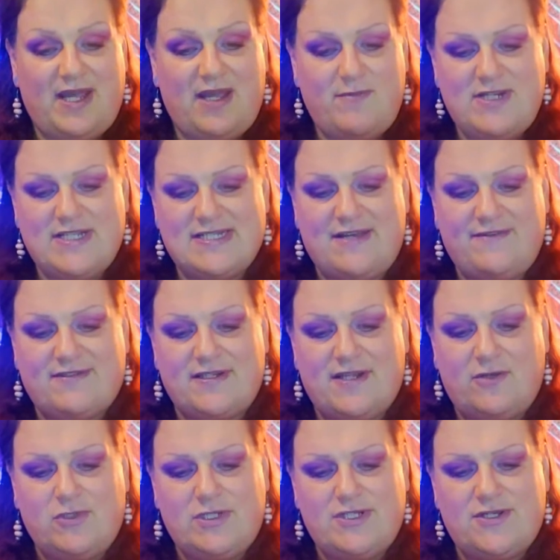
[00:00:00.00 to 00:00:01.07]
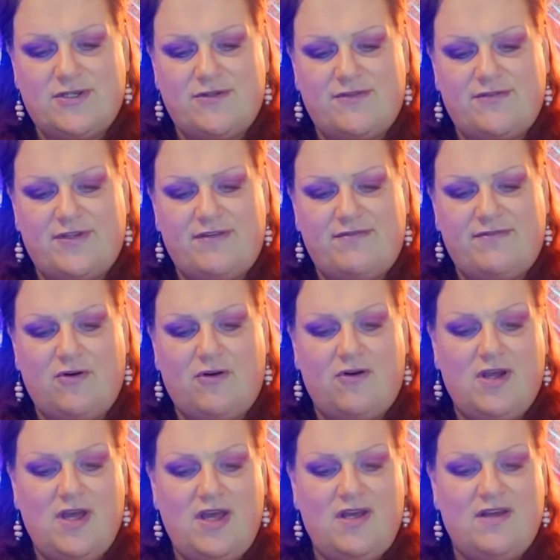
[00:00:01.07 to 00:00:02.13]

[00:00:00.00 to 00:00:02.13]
How many's left in there? 1, 2, 3, 4,